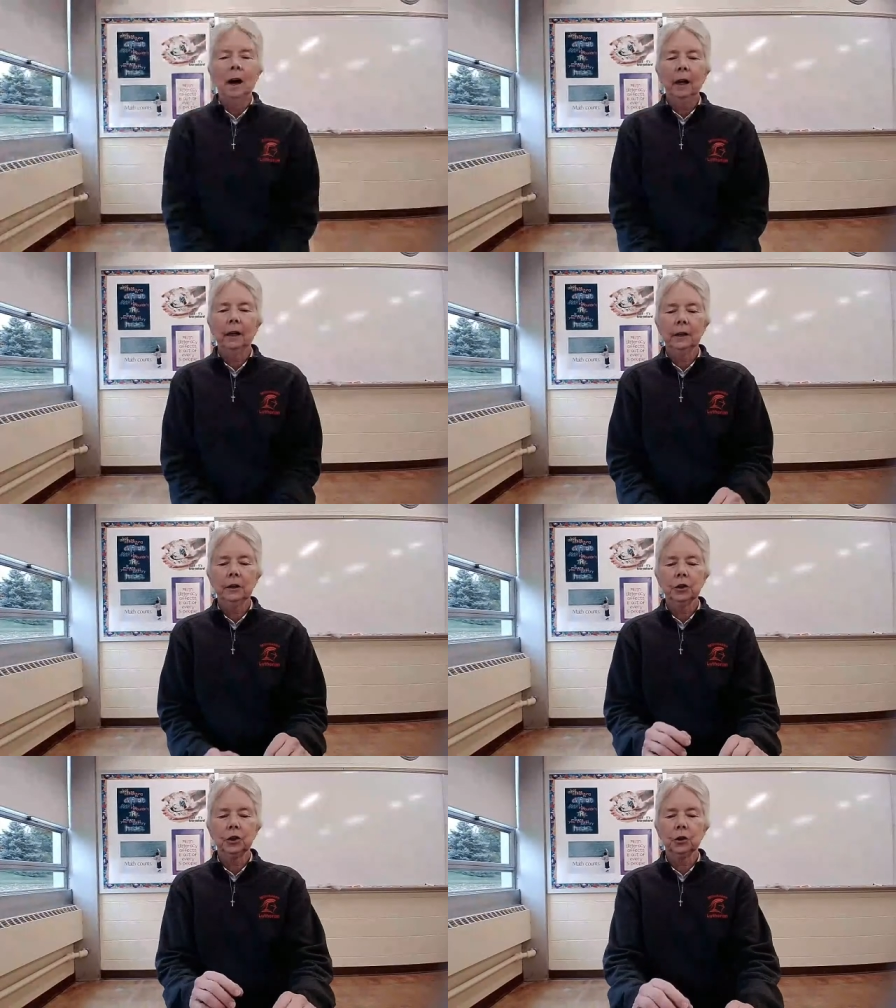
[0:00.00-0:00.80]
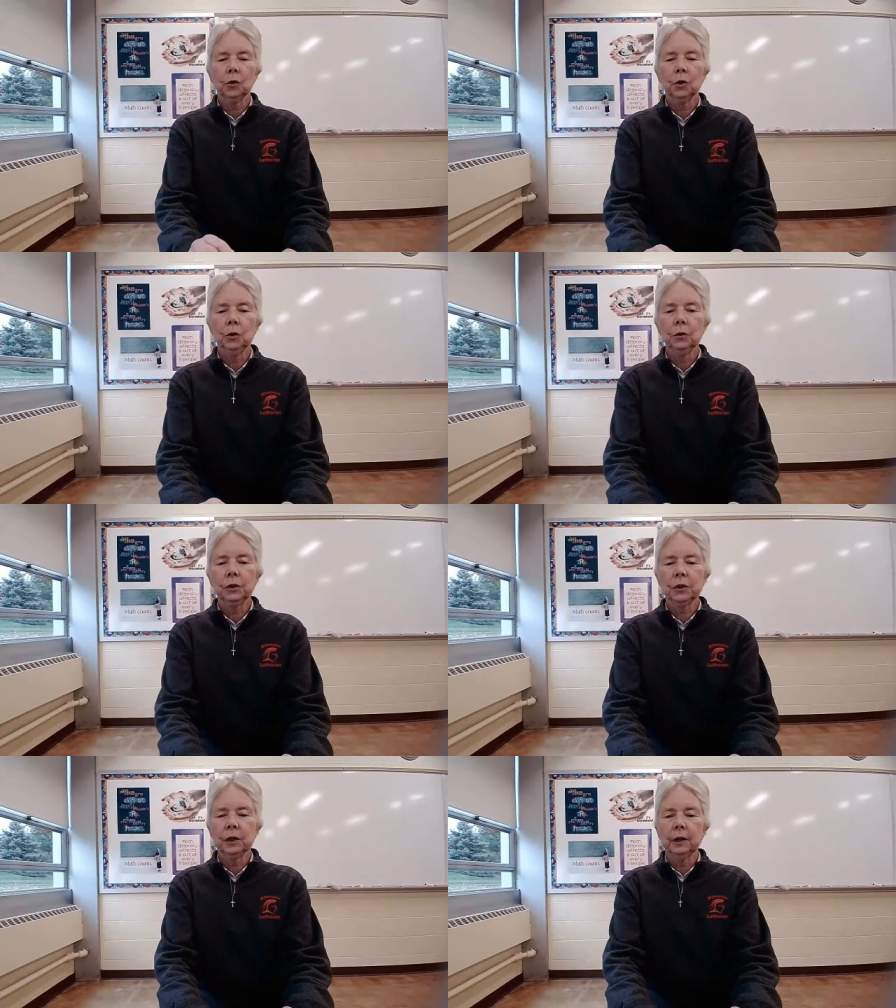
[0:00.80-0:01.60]
I'd like to show you
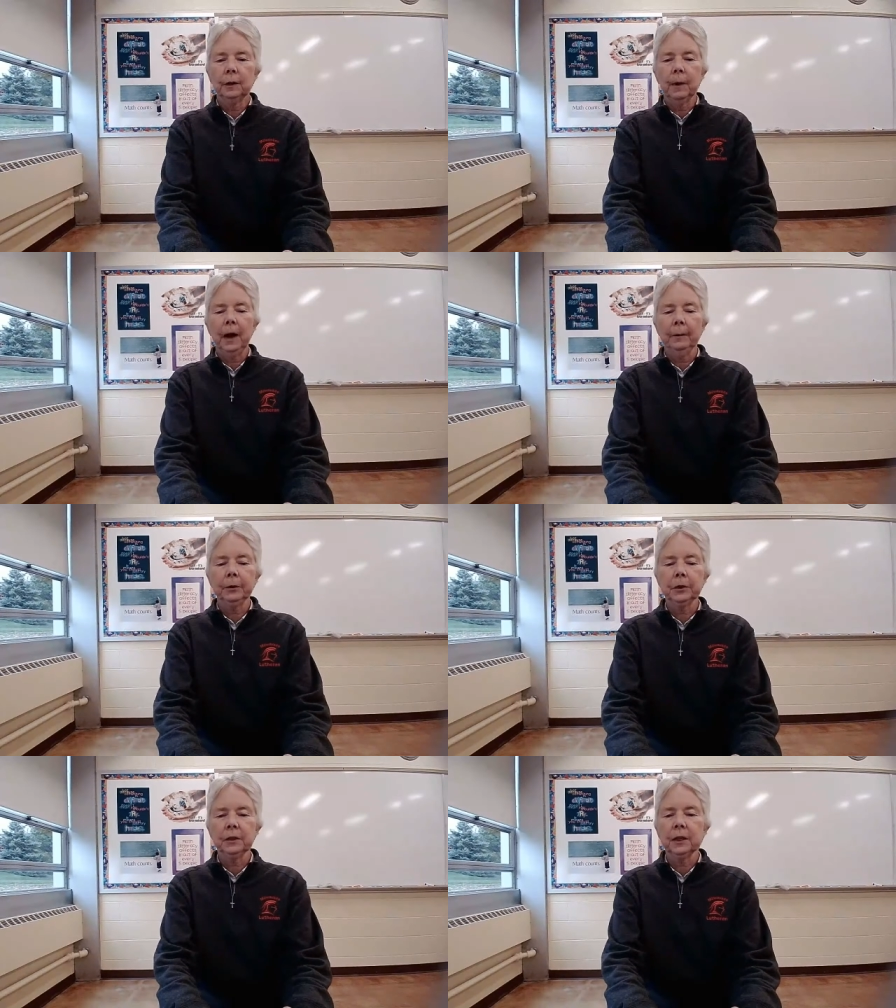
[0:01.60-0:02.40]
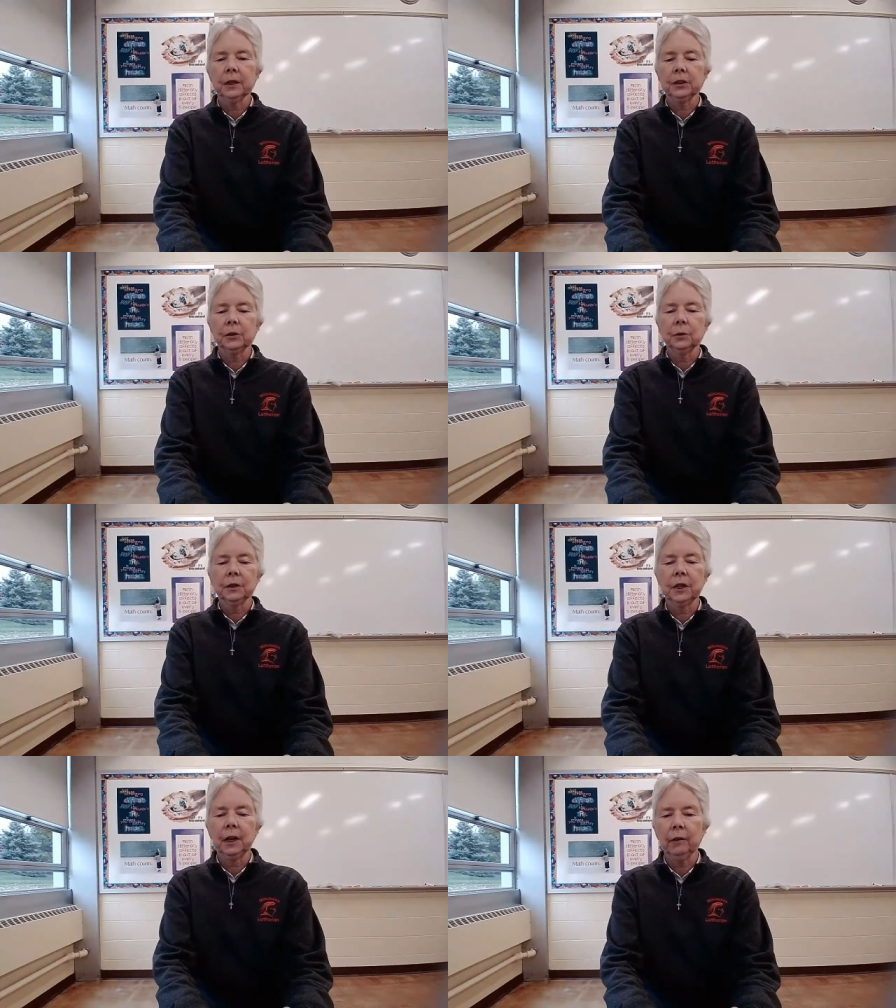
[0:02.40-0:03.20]
some options that
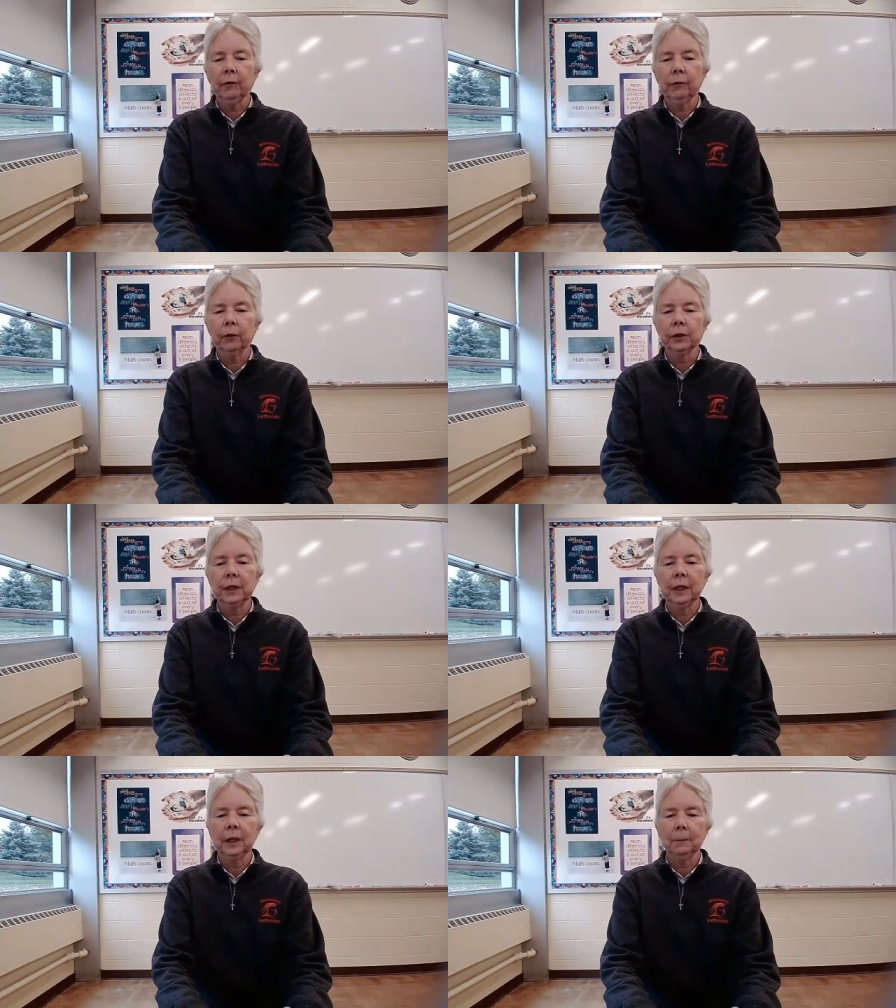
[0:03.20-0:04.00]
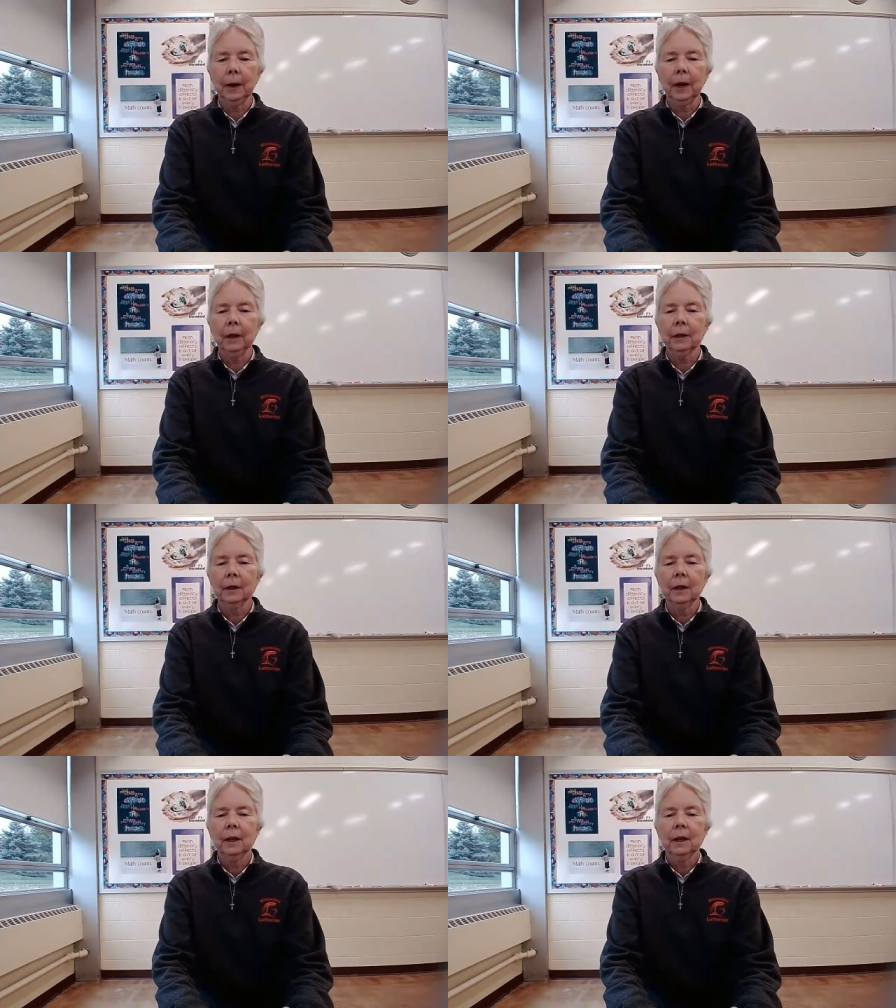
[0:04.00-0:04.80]
students have for taking math
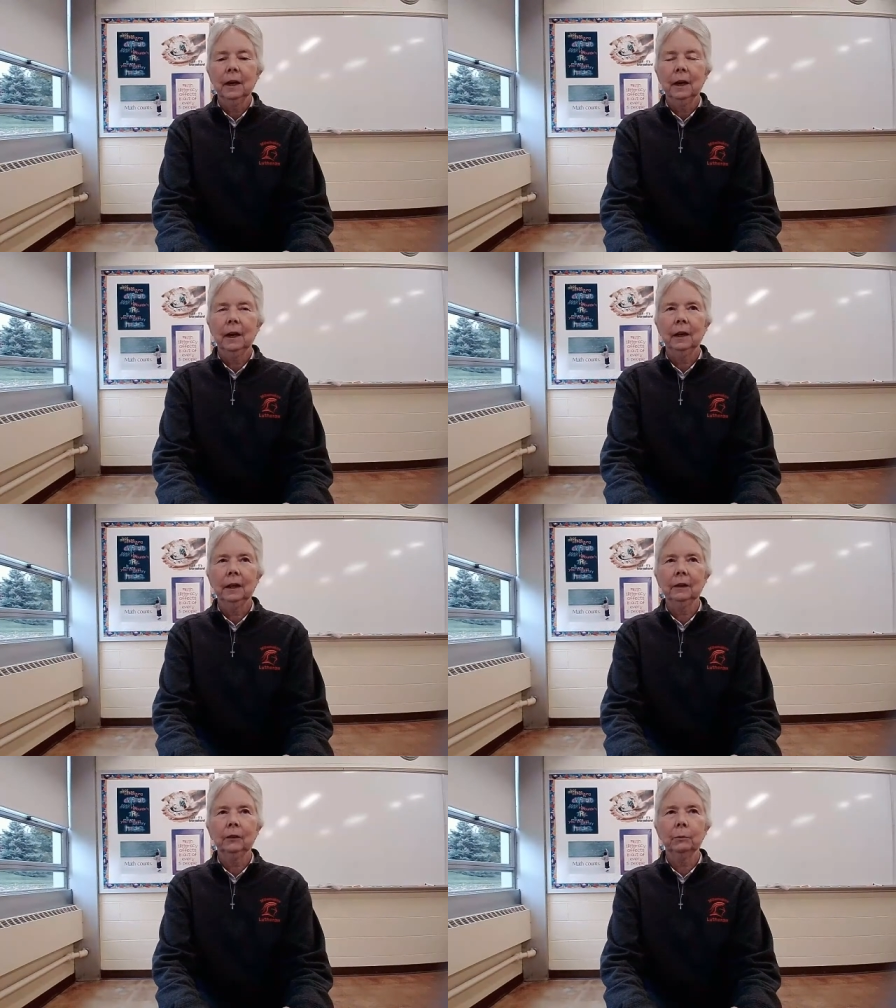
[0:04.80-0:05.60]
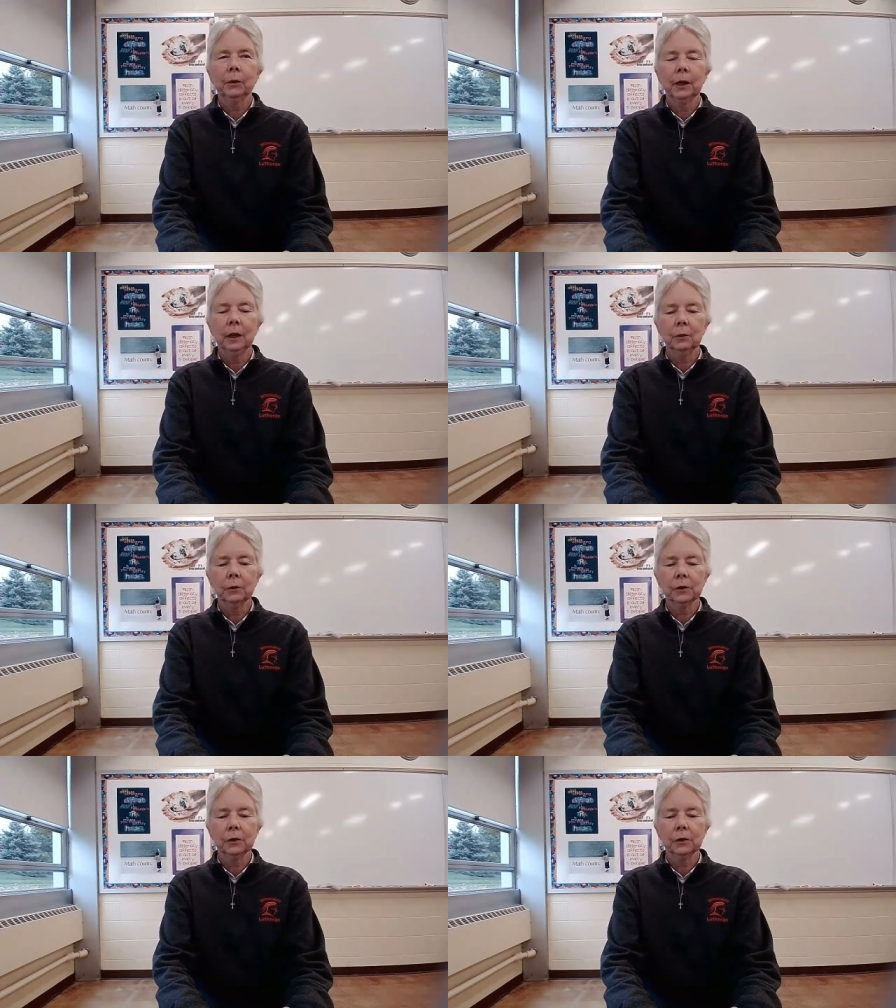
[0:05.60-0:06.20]
and explain those